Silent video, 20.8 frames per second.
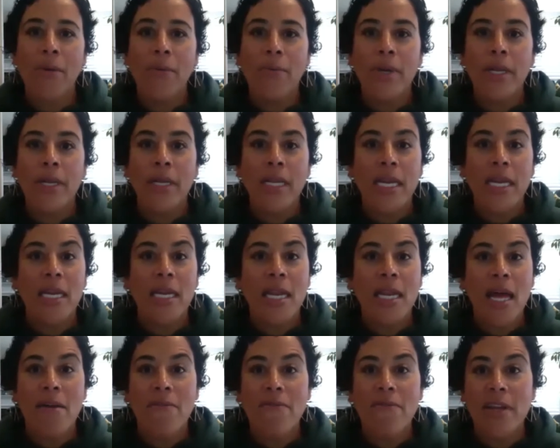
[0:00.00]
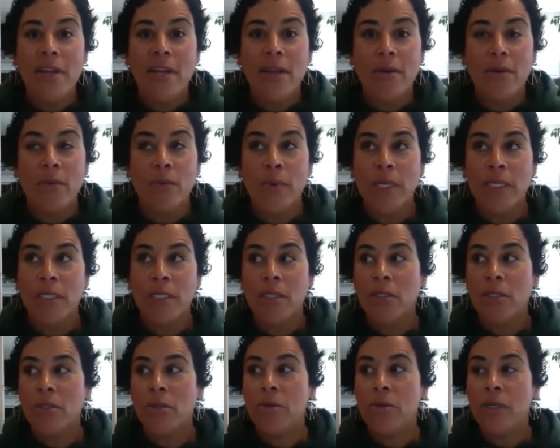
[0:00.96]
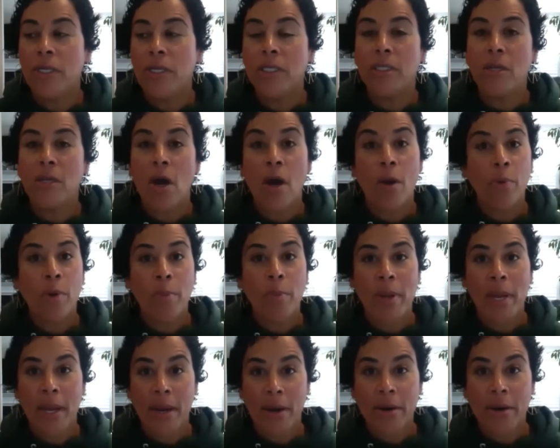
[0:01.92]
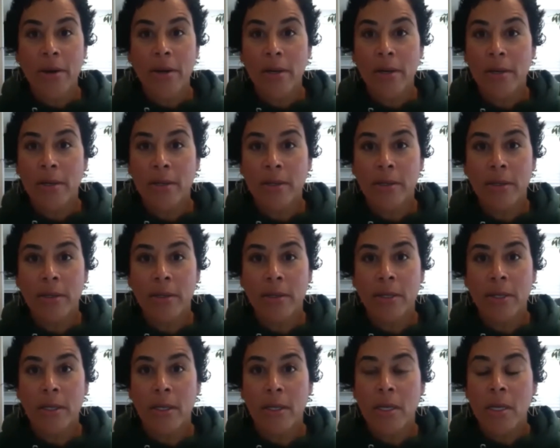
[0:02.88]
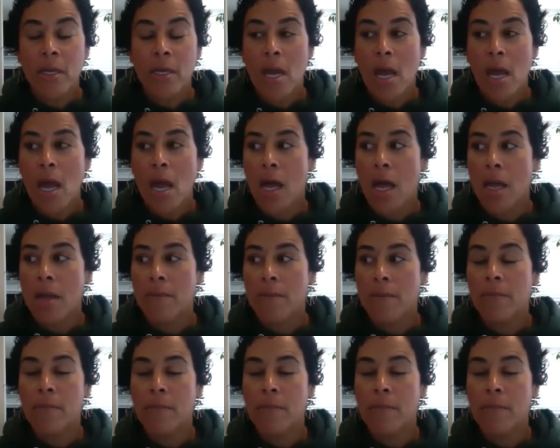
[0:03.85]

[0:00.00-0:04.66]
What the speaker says: really love it when students are prepared. I